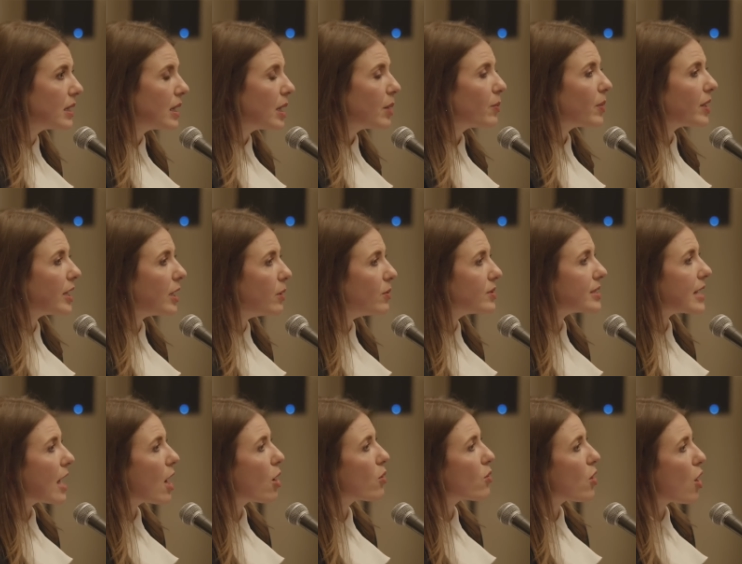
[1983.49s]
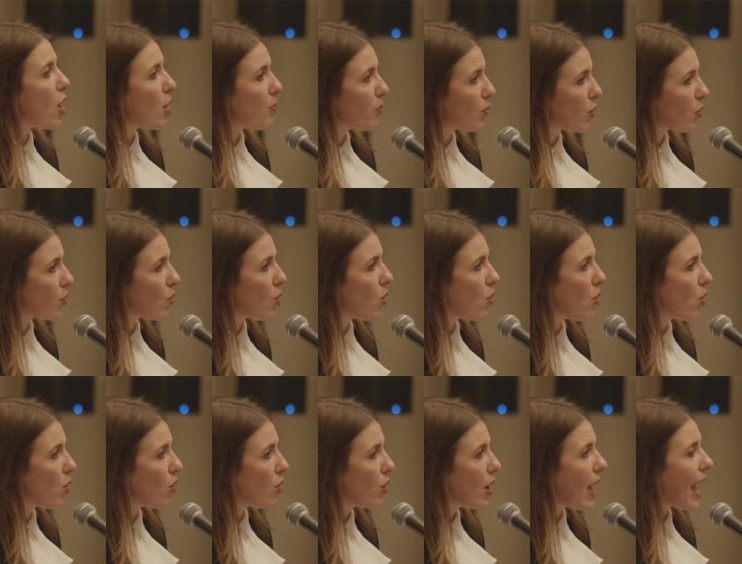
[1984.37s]
But he was out on
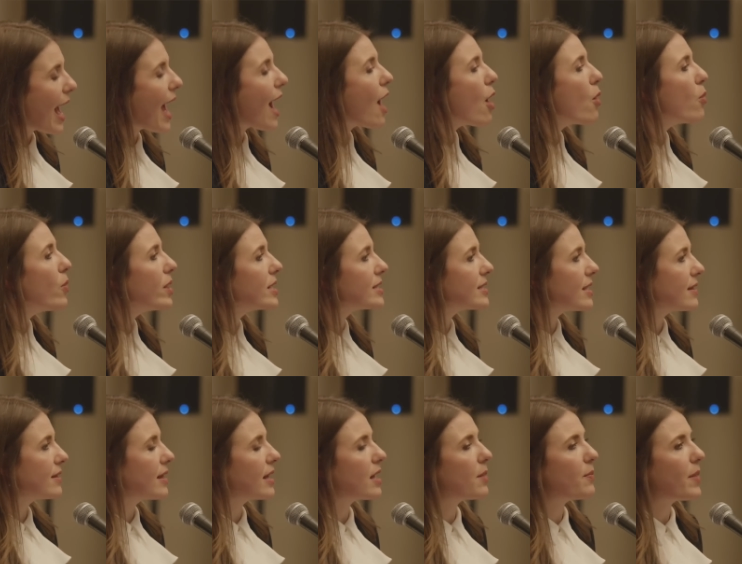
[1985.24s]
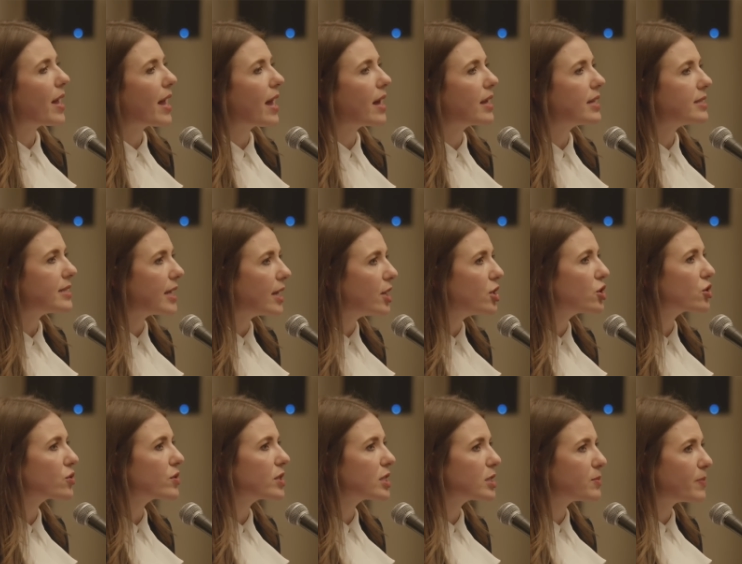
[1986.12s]
parole. How is it that a man, a
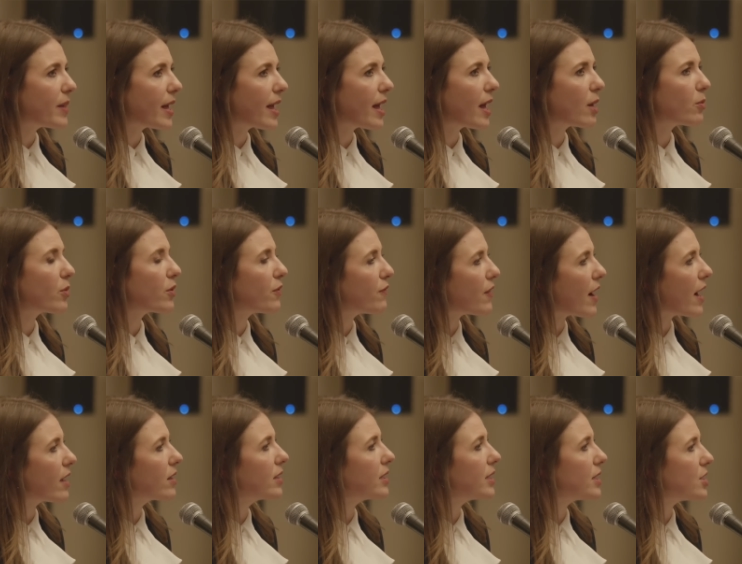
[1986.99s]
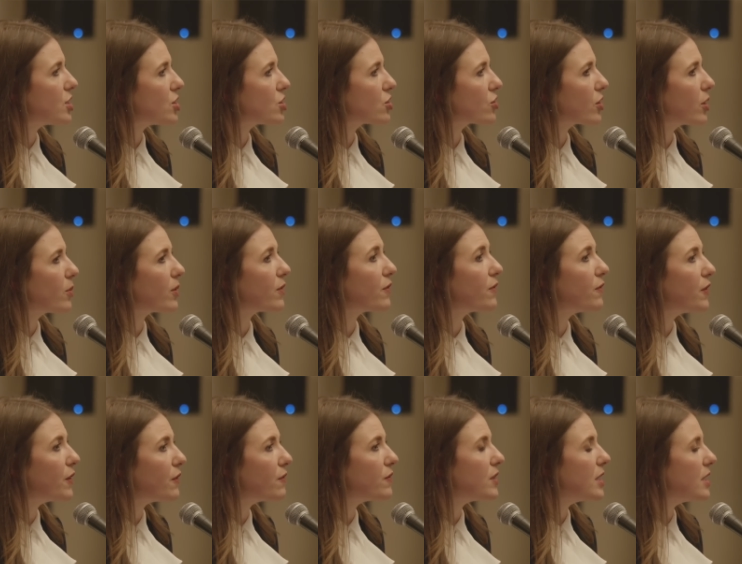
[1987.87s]
dangerous man with violent history, with
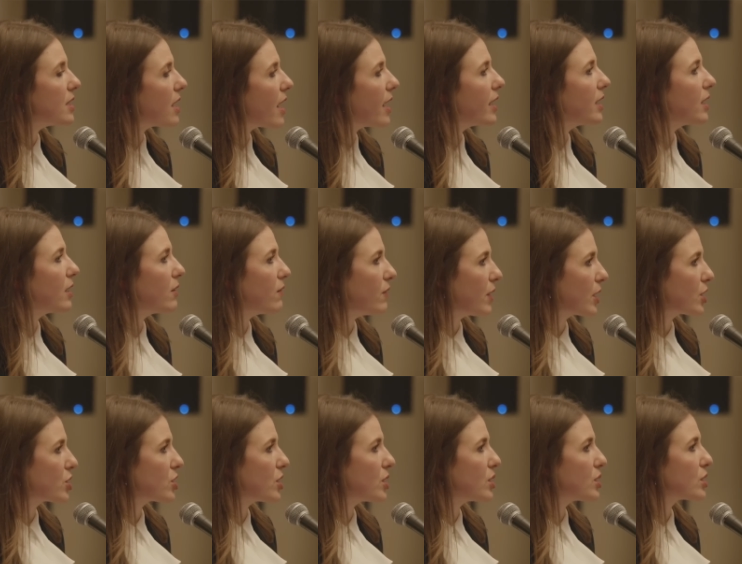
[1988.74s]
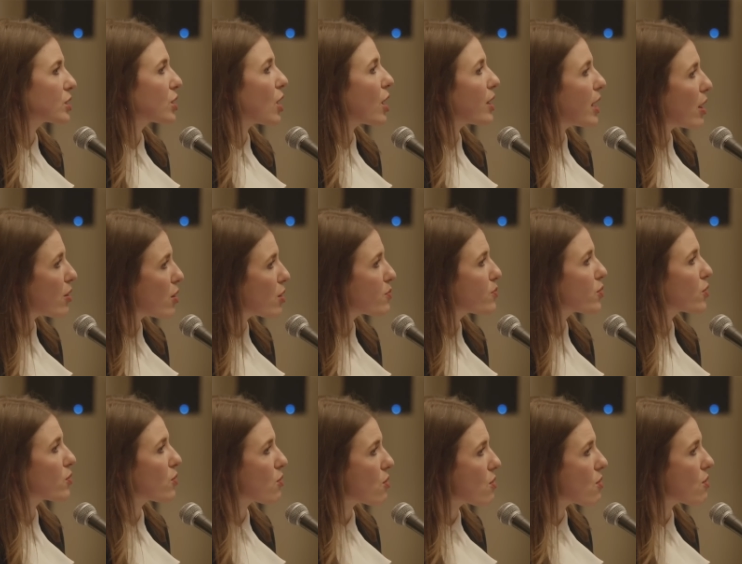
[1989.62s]
59 convictions, got out on
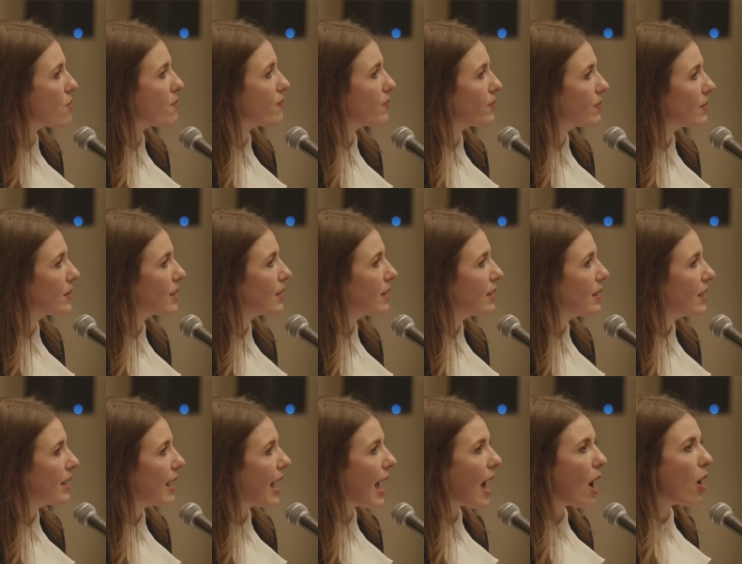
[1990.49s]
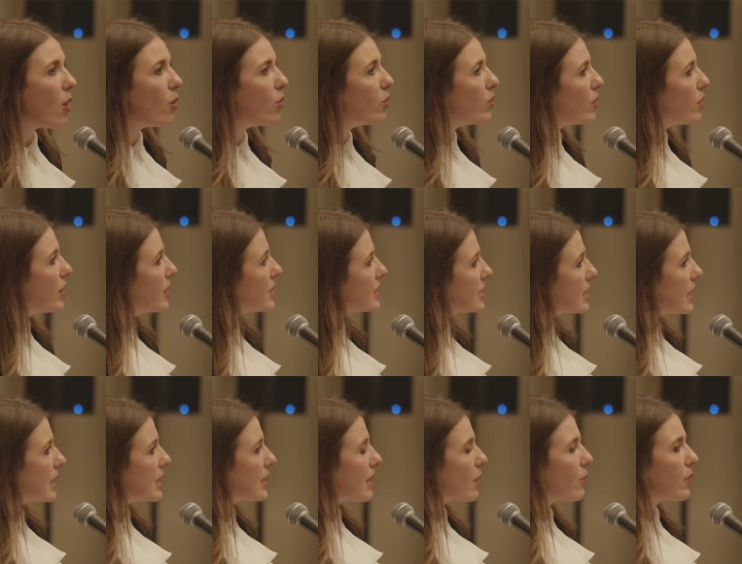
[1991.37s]
parole? How is it
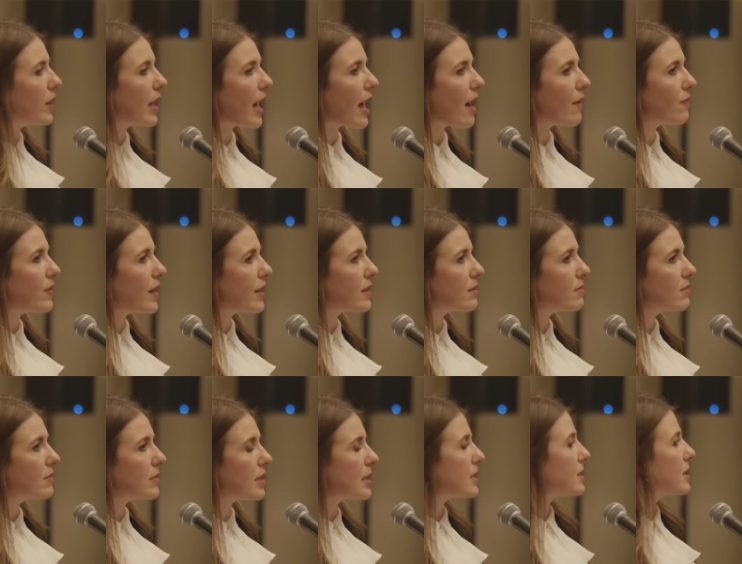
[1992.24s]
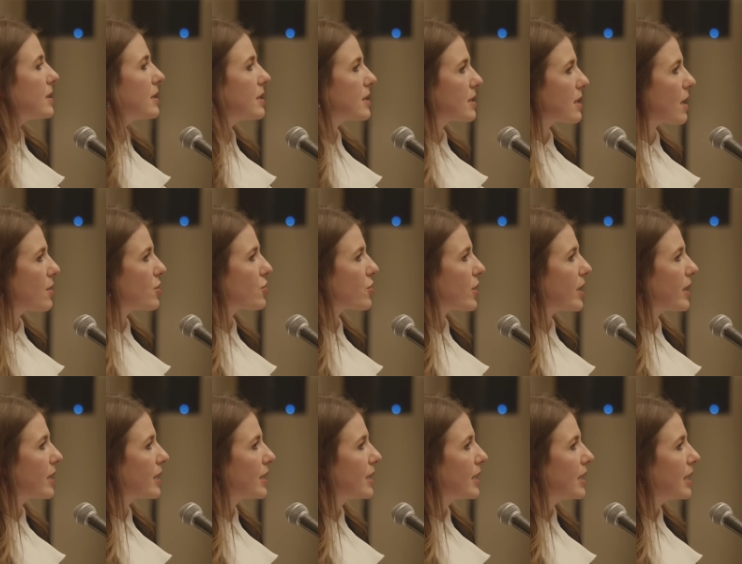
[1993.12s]
that we have that this in this country?